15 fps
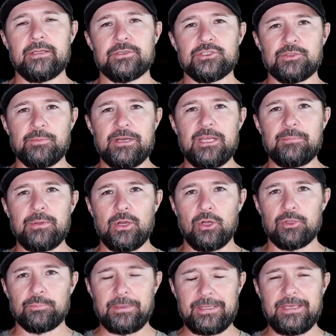
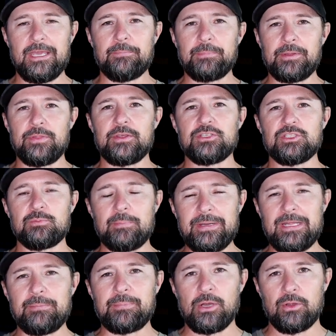Smittybilt, but keeping the
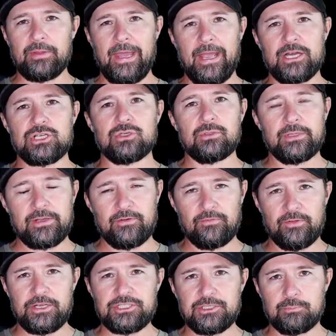Smittybilt actual
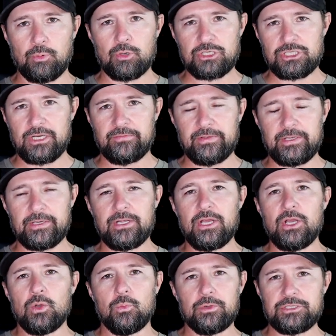inflation portion of it,
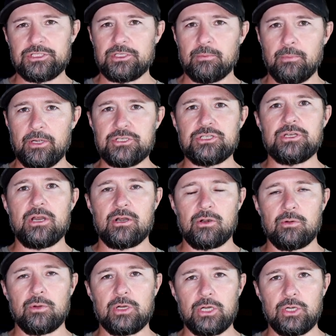which is a much
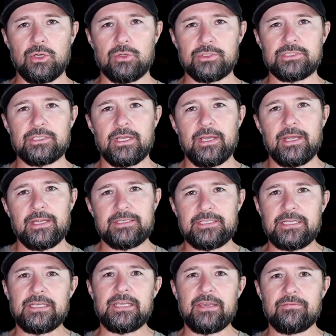narrower hose,
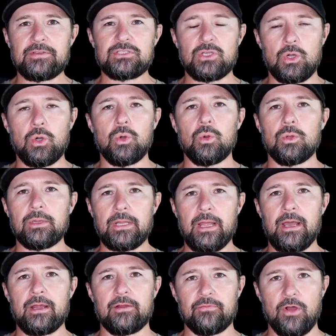didn't give us a whole
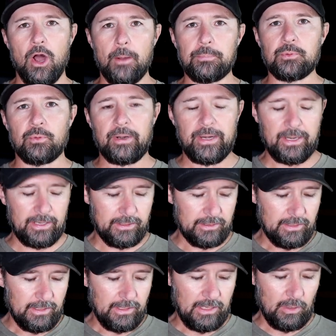lot of upgrade.
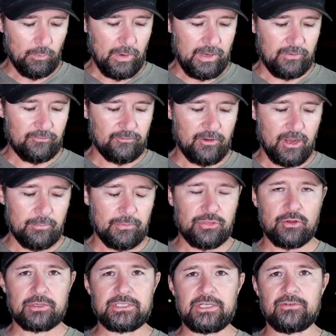It went from
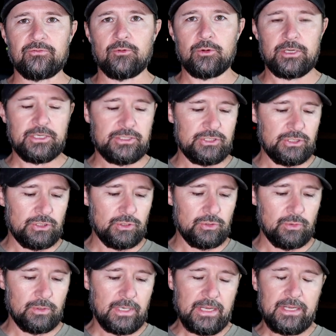
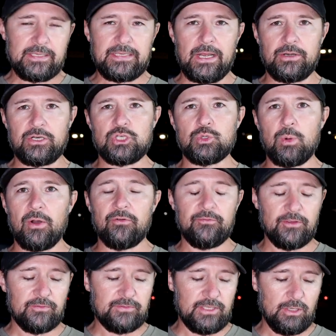1342 down to
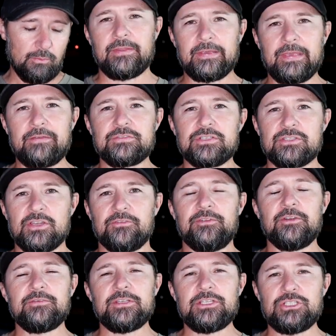1250. That gives us a
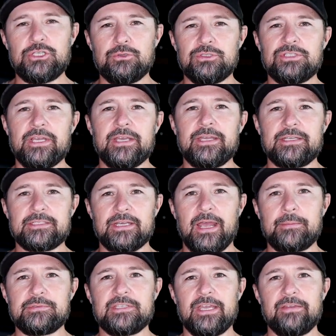52 second
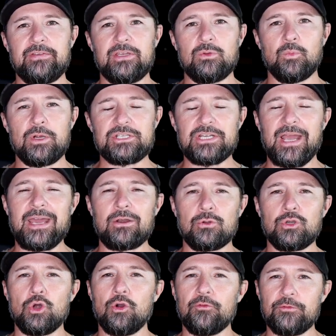time saving, which I don't
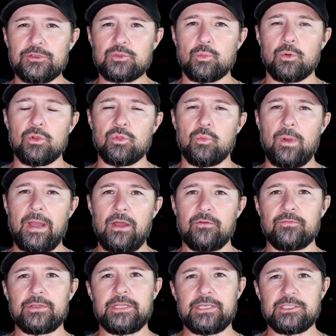know if it's worthwhile
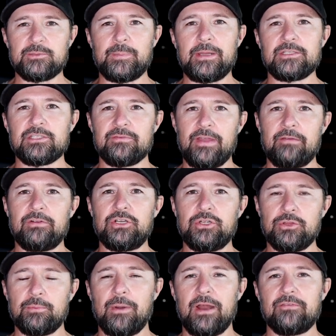for the expense of having to do
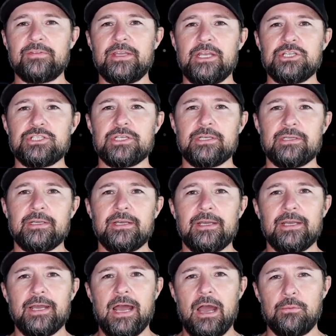the modification.
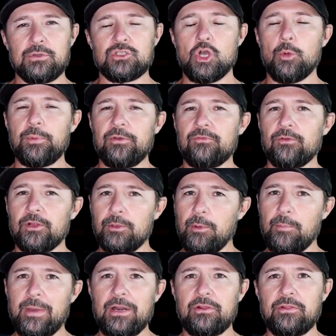I was hoping for a little
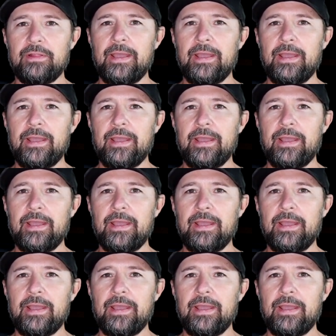bit better than